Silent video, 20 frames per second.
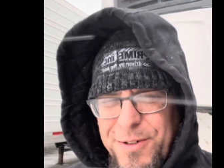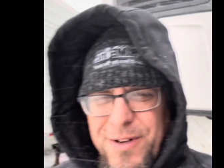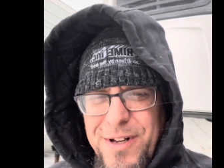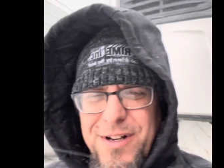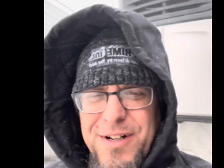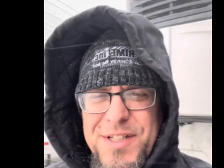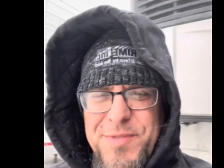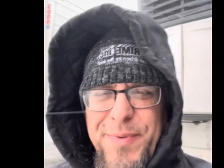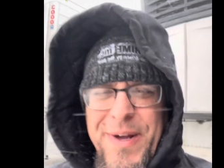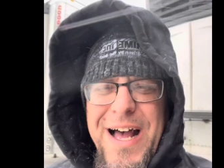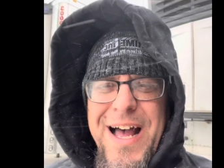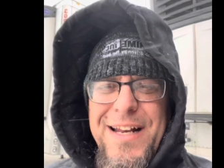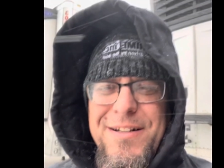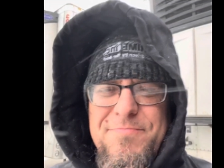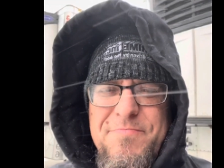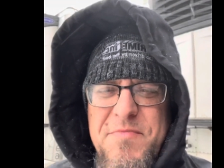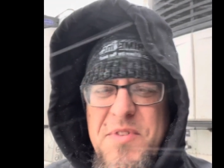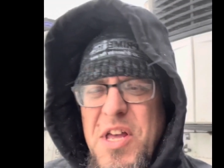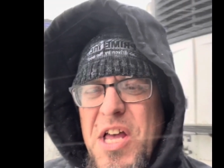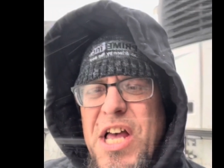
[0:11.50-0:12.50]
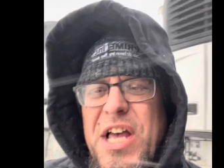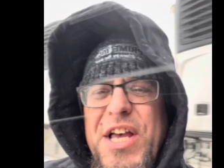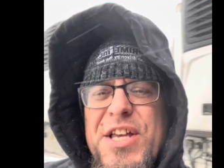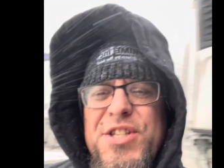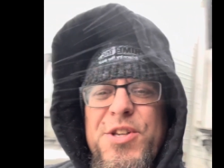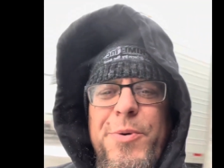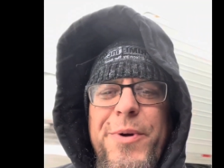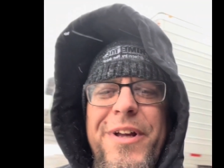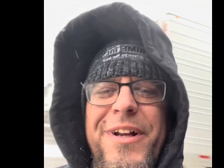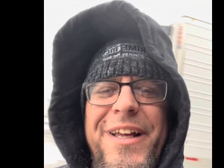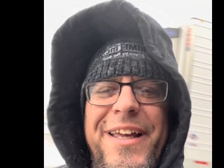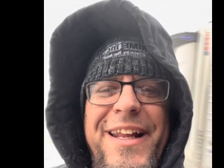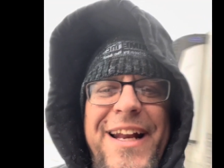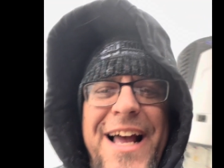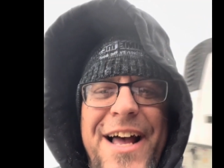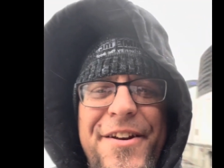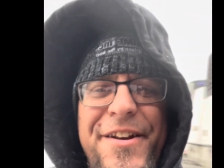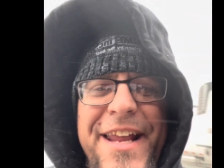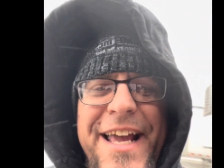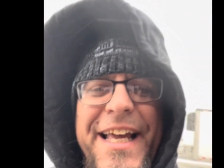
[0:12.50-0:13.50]
wrong spot. So we're going to get
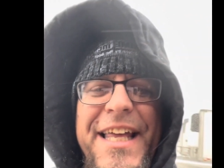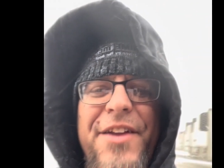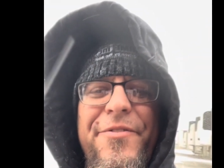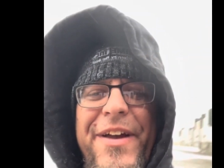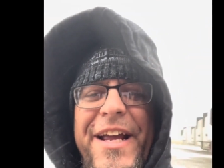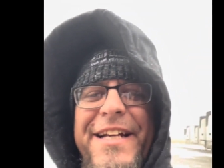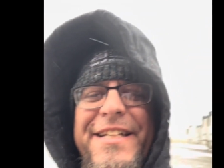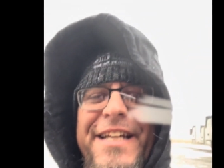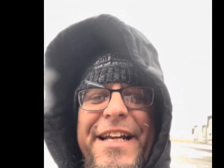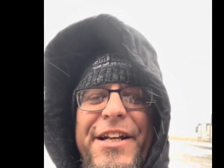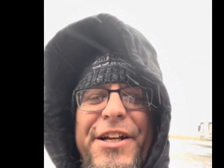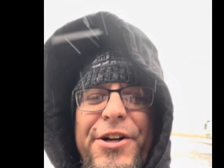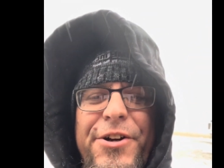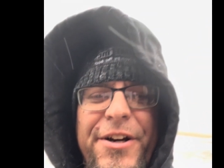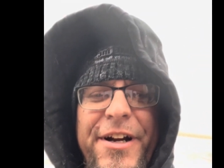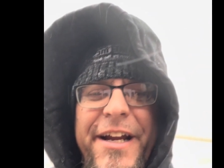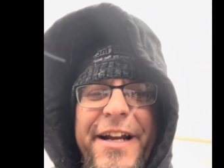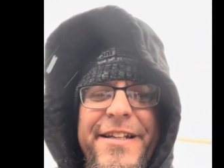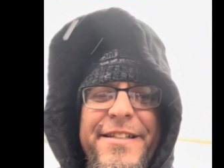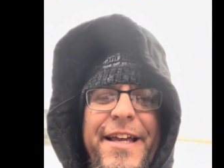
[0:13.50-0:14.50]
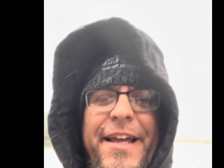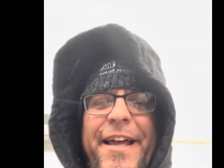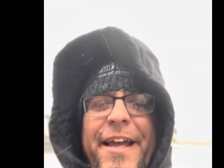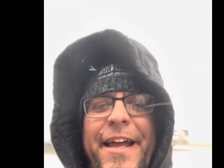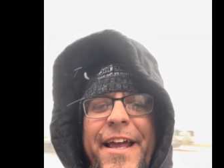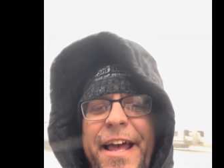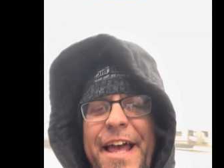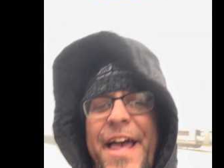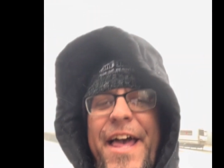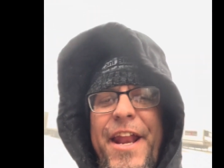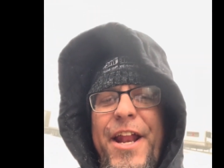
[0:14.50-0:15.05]
out negative 18 degrees and